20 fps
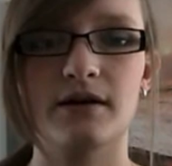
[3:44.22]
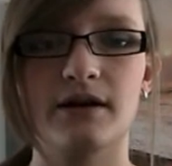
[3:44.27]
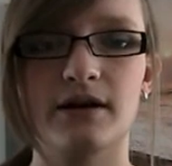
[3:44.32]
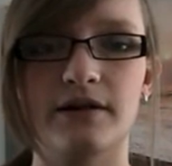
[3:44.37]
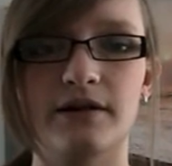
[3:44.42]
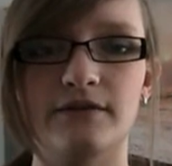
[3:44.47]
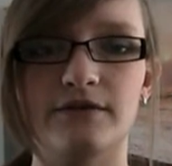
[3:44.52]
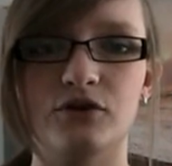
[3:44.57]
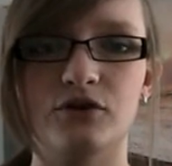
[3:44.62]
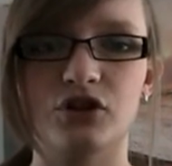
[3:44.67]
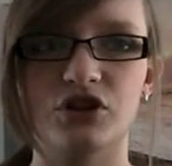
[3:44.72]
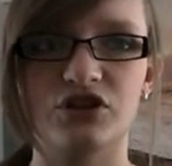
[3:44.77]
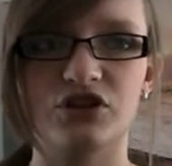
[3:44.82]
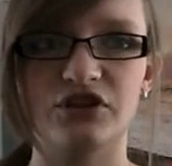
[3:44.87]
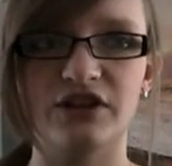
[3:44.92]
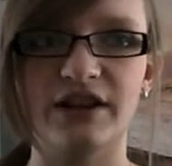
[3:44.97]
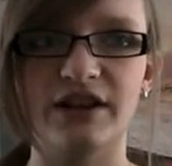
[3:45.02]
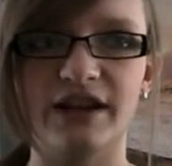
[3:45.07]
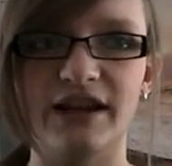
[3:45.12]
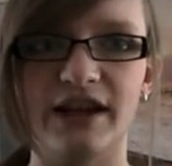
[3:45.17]

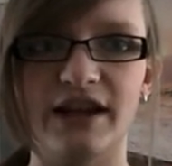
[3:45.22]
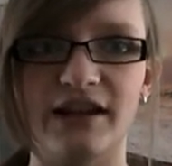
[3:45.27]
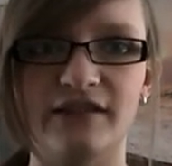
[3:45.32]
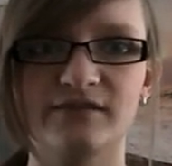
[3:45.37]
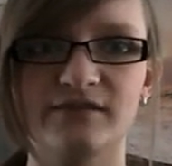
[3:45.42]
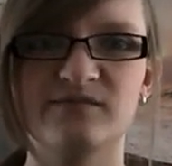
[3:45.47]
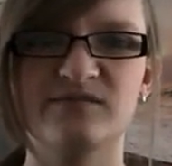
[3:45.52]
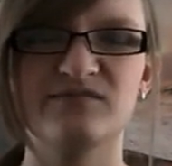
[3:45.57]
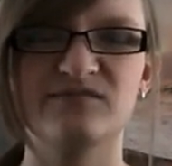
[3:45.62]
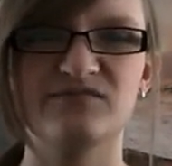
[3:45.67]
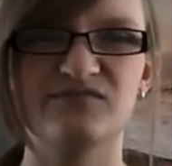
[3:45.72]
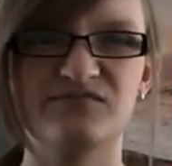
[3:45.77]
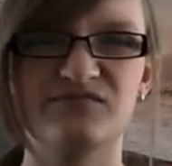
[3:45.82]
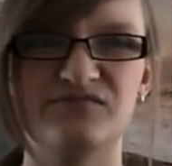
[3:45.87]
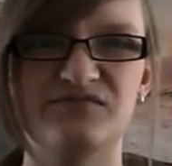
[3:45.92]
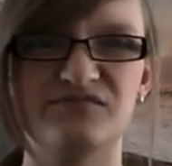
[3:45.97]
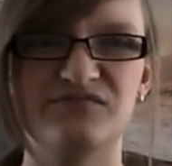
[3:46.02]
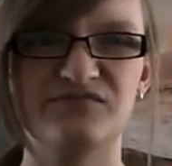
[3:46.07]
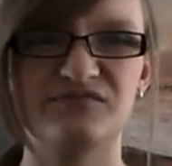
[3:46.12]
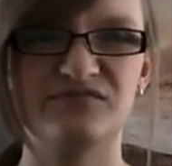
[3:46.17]
Unfortunately,
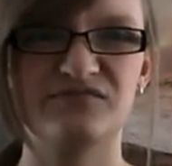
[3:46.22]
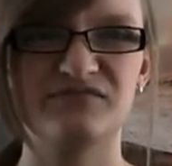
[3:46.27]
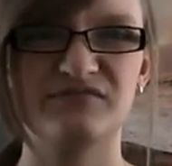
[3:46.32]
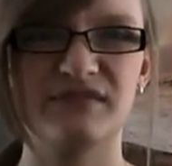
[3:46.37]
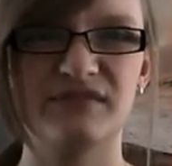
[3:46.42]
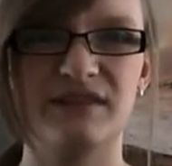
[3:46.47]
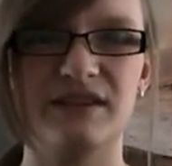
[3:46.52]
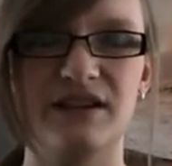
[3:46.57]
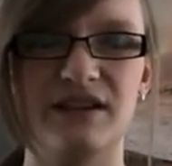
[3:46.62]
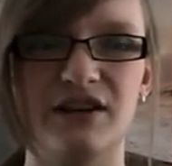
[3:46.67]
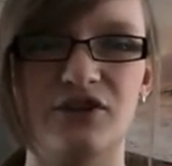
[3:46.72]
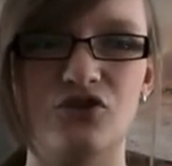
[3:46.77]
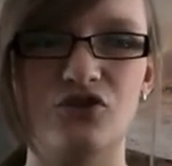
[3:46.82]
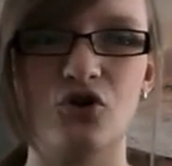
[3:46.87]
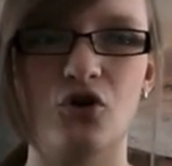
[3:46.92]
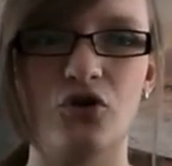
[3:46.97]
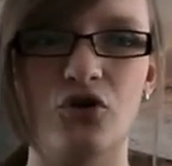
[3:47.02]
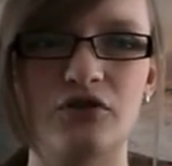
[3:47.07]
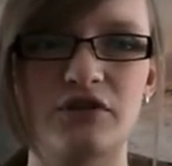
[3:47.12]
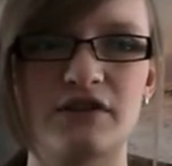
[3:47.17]
they are
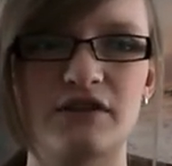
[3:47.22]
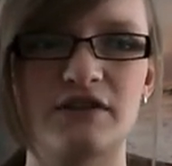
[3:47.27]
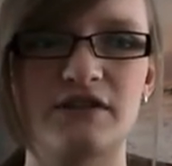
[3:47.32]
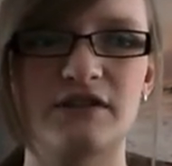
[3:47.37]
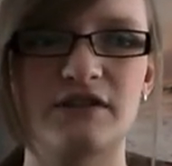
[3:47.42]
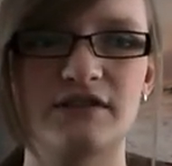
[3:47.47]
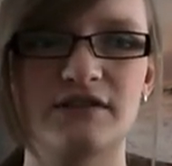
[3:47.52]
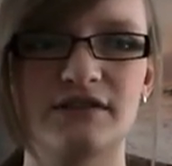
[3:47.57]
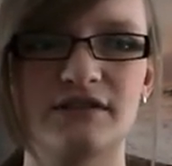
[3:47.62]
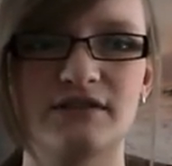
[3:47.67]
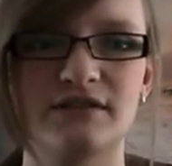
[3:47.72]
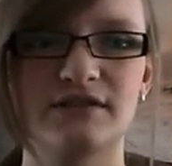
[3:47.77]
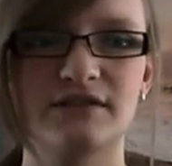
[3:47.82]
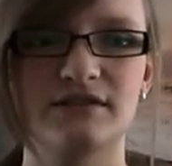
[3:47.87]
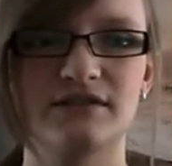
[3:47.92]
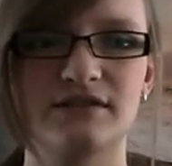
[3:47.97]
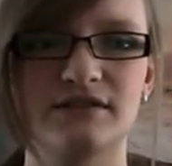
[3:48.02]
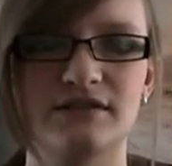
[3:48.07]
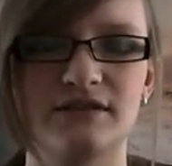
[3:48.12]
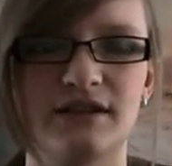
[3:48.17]
not
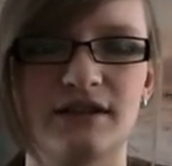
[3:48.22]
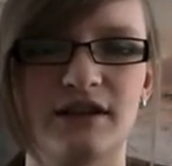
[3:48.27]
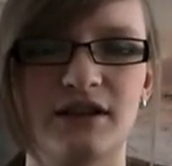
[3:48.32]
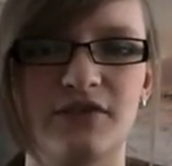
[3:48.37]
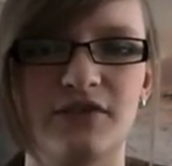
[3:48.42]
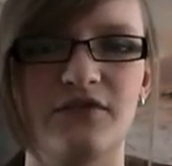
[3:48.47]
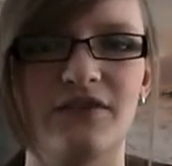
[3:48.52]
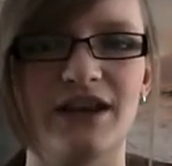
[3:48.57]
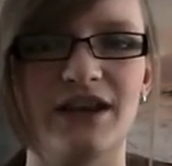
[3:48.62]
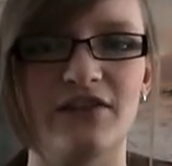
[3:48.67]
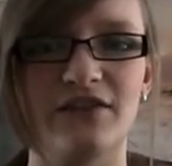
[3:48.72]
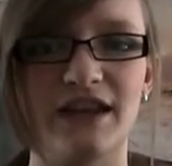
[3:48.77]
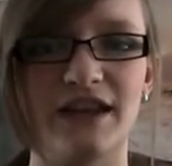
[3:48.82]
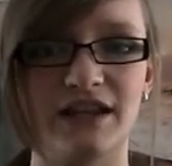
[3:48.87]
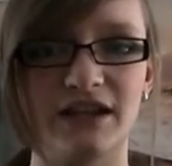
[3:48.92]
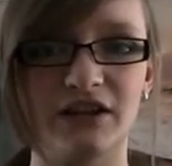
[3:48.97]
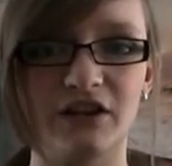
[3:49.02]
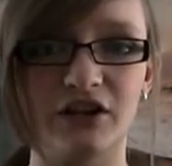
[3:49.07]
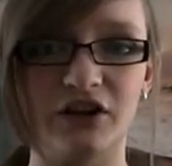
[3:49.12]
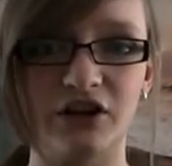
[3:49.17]
very
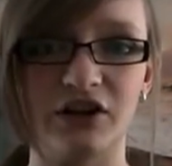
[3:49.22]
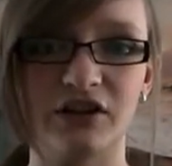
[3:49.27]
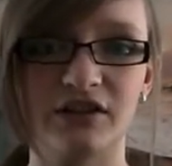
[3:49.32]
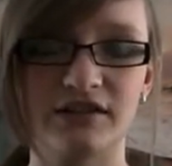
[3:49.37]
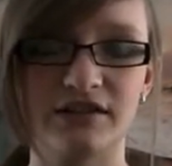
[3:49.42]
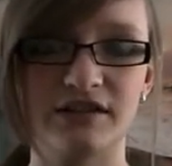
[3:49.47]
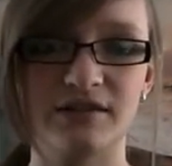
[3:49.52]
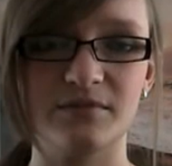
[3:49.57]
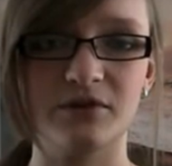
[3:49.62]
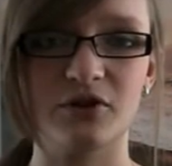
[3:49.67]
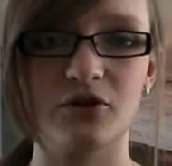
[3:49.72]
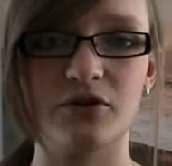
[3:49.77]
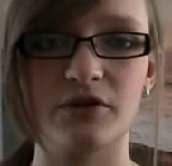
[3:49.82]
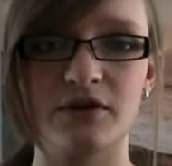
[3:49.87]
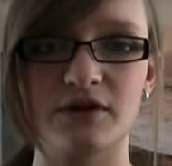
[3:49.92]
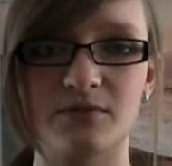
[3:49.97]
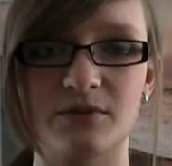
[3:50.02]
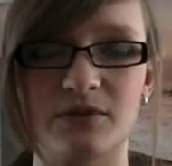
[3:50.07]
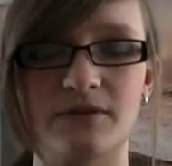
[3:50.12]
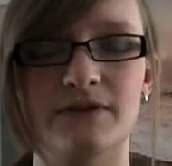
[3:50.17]
regular, to be
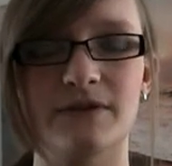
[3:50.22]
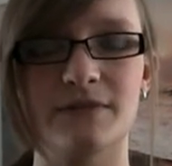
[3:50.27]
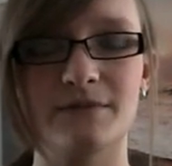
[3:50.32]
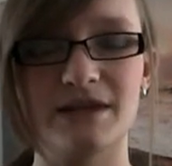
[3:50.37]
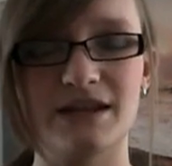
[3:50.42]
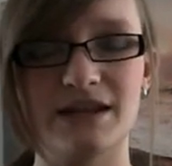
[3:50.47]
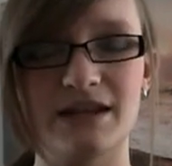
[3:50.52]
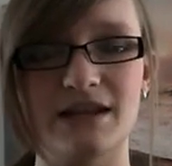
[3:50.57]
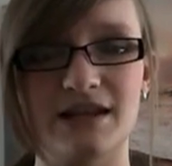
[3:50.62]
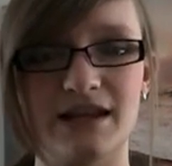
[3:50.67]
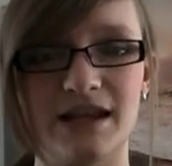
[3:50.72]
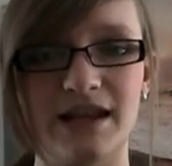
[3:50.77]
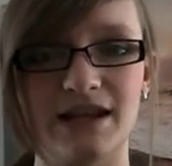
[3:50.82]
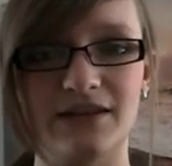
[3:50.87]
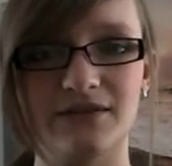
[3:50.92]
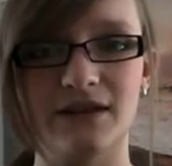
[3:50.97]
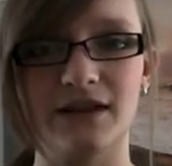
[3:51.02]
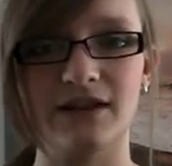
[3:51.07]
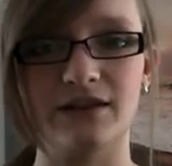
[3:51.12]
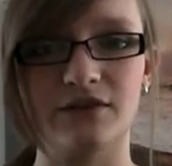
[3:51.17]
honest. Well, for me
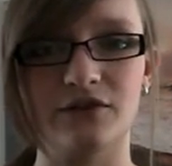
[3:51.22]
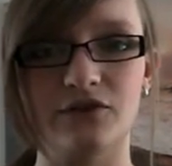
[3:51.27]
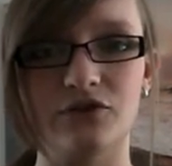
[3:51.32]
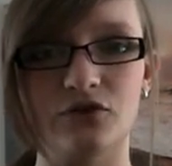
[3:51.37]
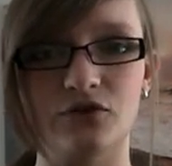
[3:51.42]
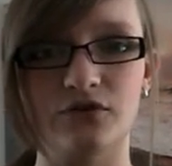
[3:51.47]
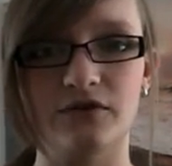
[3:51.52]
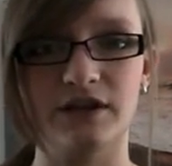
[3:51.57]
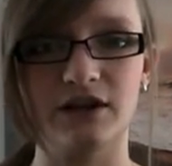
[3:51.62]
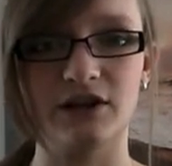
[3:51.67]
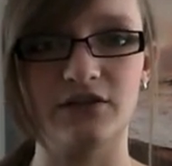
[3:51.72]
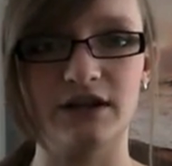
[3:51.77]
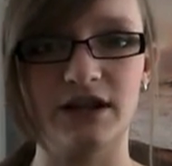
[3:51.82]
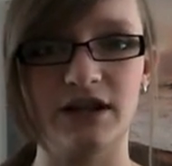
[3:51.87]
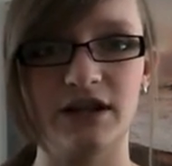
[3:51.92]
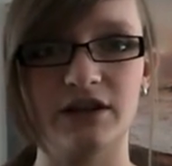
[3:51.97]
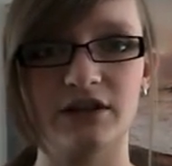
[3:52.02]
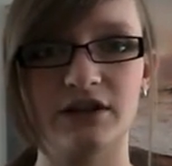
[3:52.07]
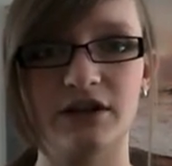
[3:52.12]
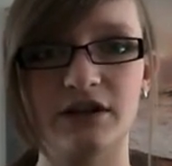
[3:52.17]
anyway, they're not very
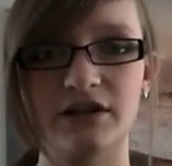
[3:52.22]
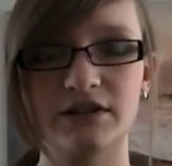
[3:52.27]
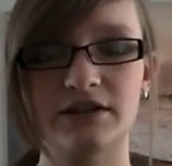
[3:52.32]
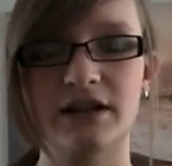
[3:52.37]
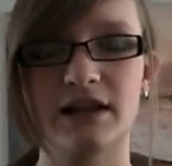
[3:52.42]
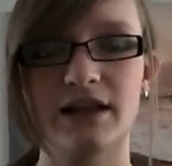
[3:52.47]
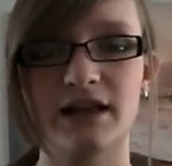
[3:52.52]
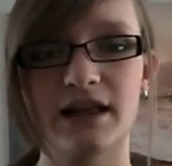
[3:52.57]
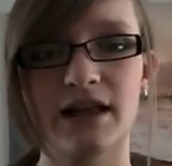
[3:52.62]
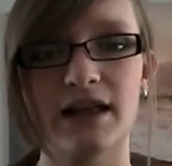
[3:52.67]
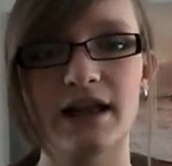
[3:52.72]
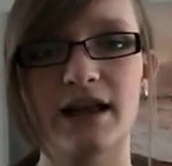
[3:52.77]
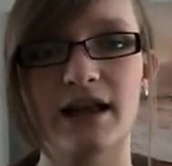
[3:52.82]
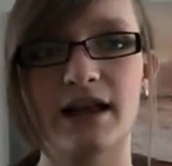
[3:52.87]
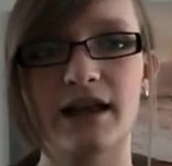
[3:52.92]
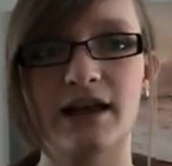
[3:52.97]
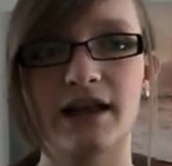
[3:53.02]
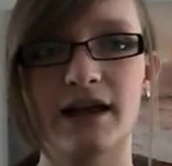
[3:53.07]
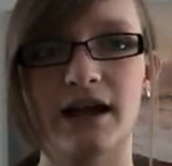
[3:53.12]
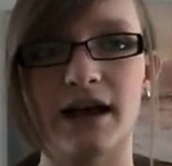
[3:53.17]
regular.
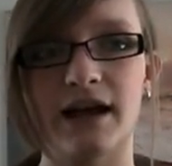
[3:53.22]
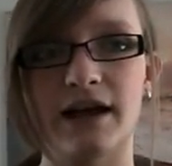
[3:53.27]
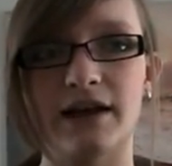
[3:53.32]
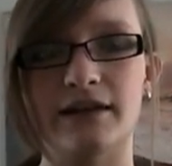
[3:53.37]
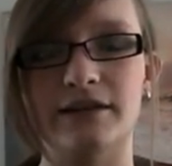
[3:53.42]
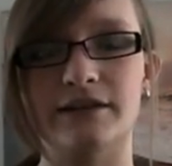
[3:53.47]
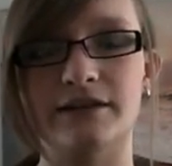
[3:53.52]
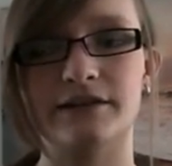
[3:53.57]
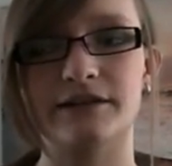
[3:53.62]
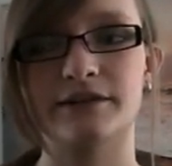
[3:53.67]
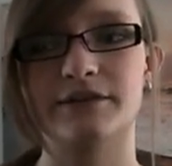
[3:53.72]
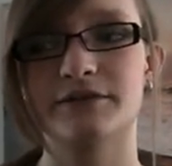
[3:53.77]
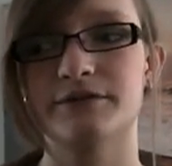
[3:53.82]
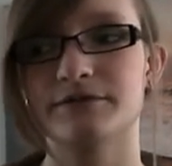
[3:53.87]
And